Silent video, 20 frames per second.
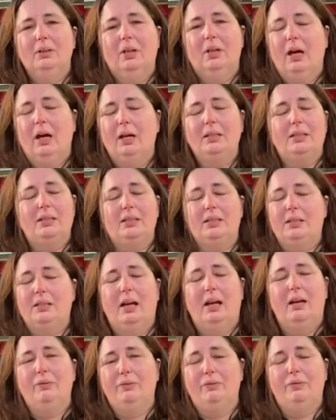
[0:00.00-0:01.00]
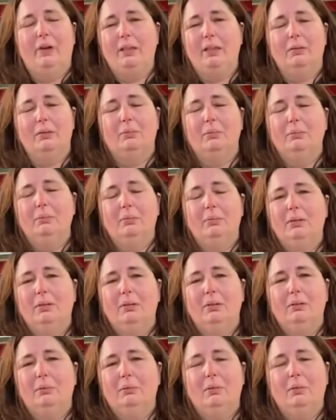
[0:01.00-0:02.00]
I just can't fathom
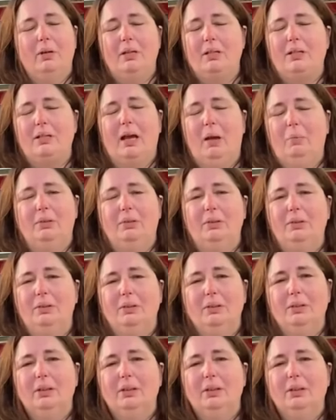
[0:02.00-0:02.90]
what has happened.